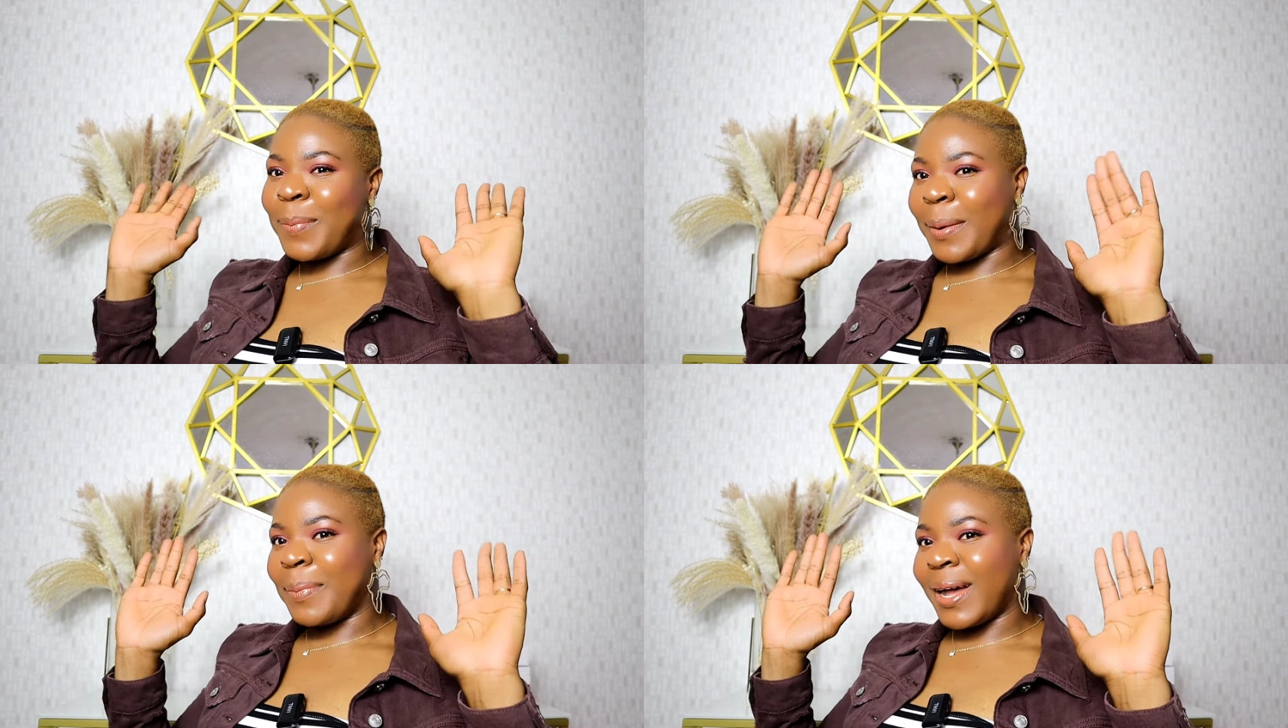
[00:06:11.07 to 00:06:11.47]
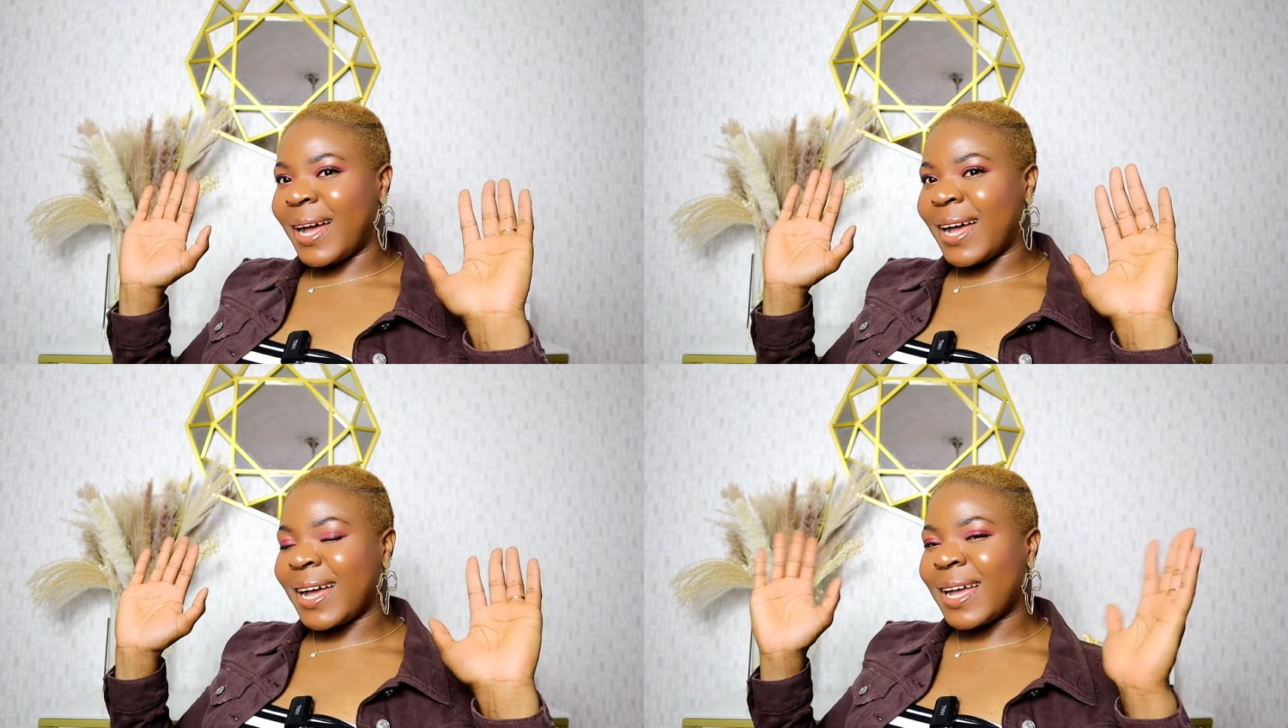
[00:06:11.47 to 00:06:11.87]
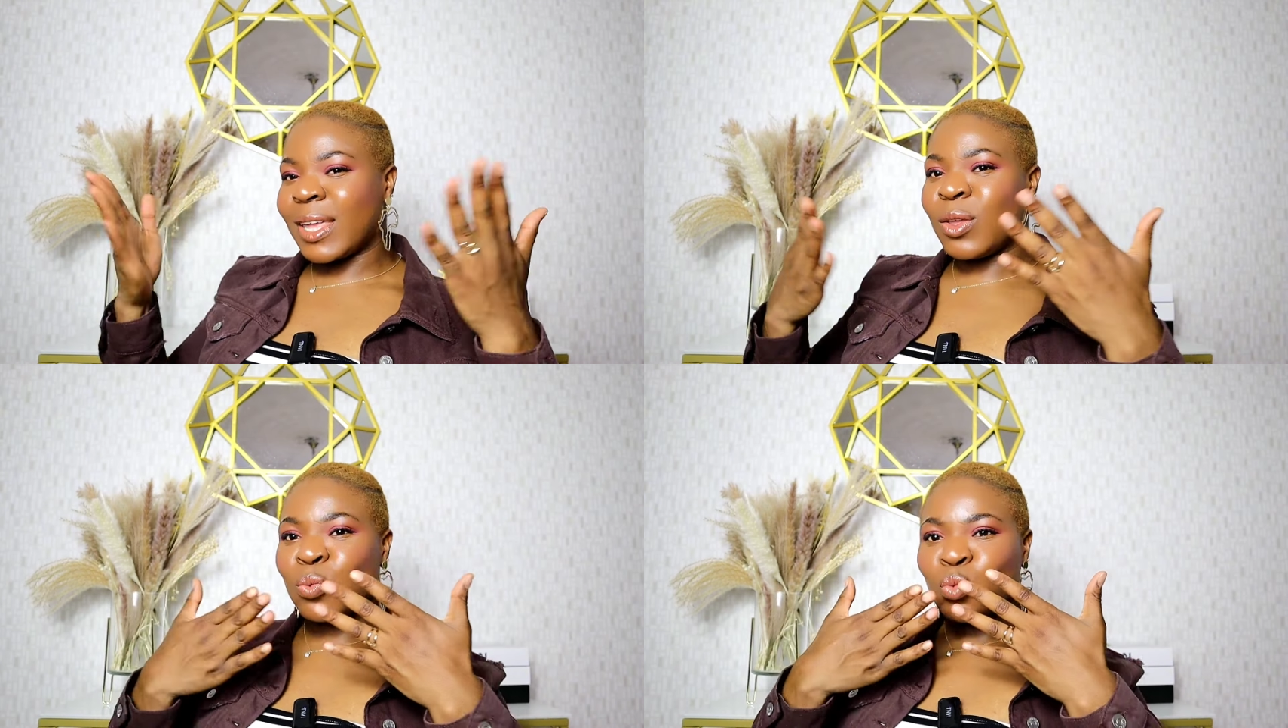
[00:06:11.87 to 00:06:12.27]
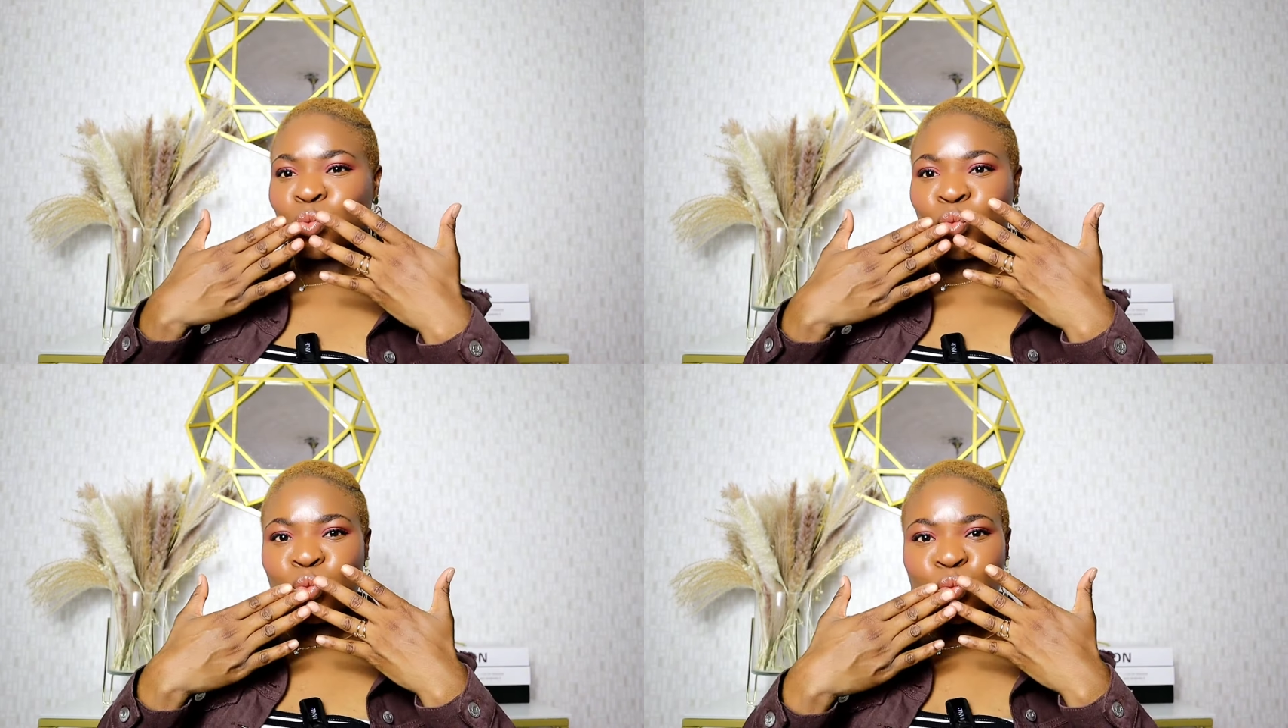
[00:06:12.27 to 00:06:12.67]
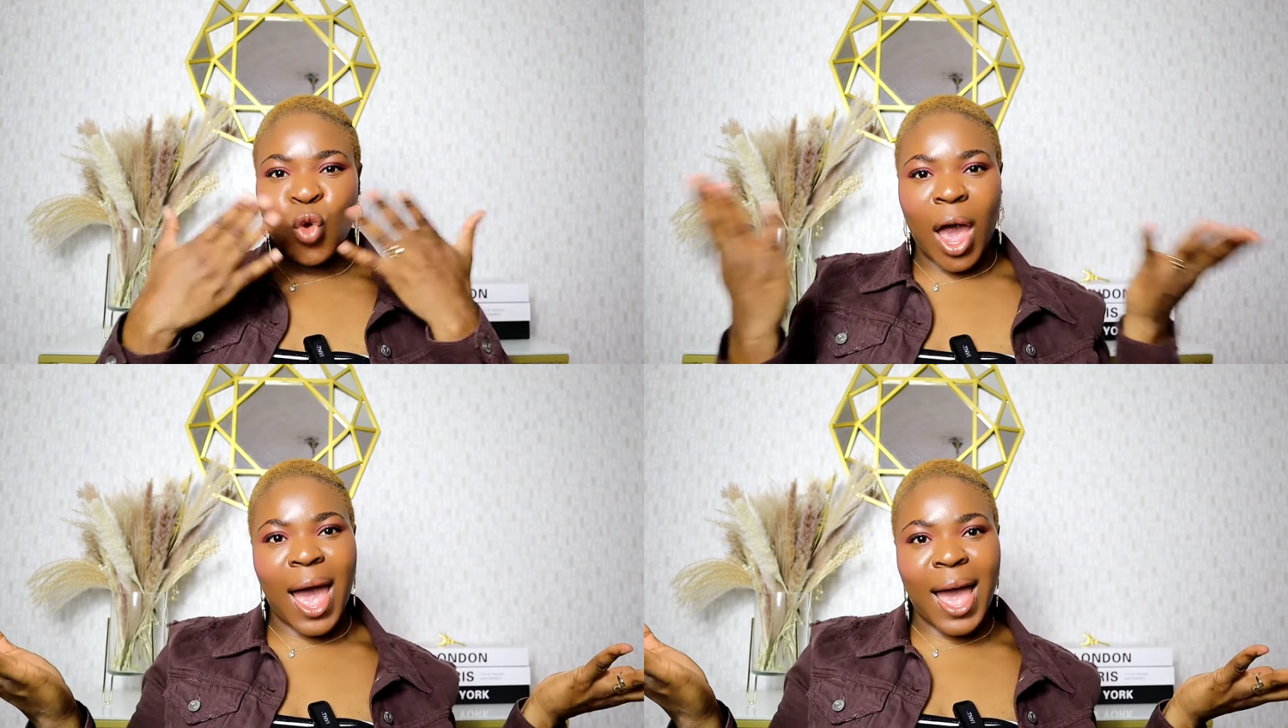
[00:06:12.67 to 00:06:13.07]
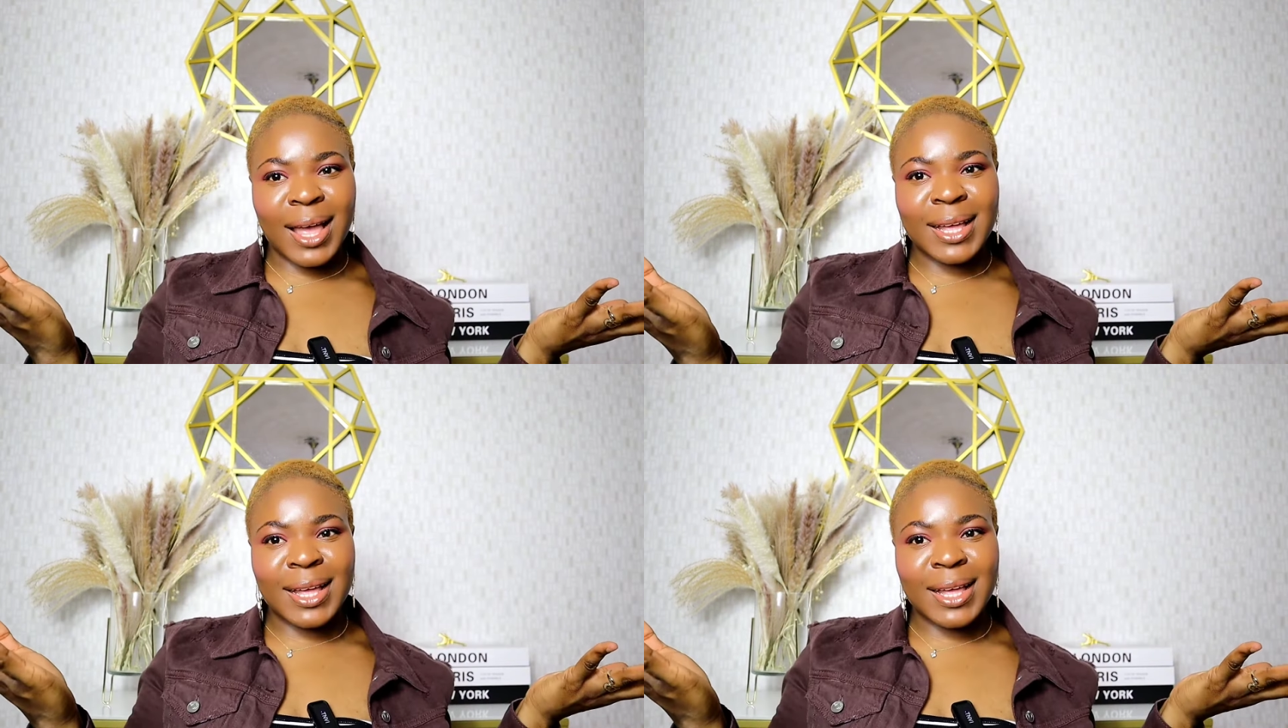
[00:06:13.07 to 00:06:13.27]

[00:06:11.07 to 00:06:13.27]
Bye bye.